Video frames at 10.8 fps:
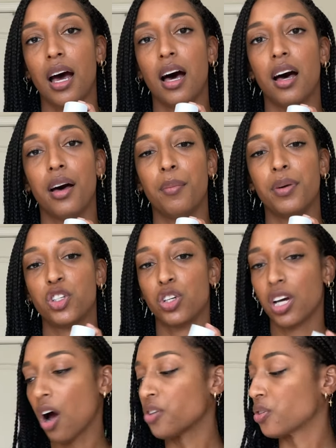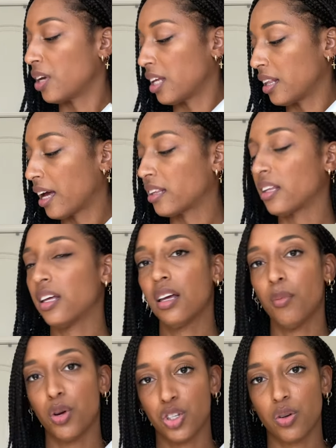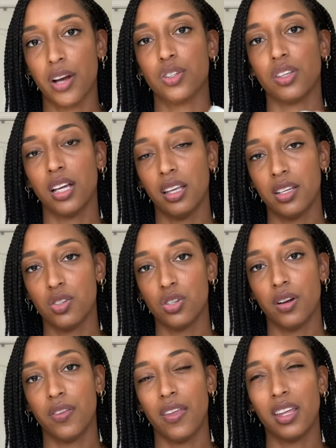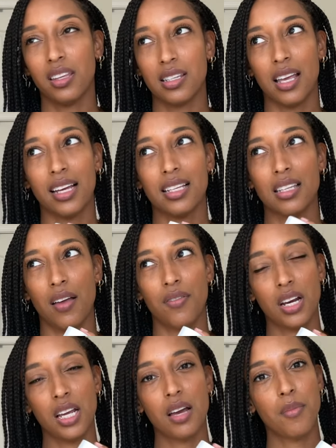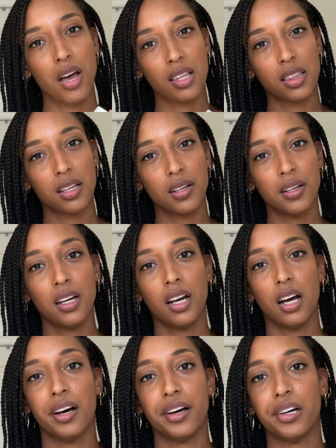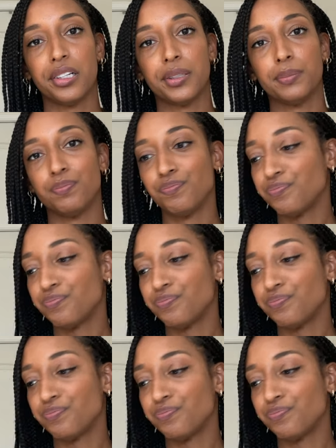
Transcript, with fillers: Um, but you can also get like the moisturizer and the cleanser and I think that's like 70 a month. Um,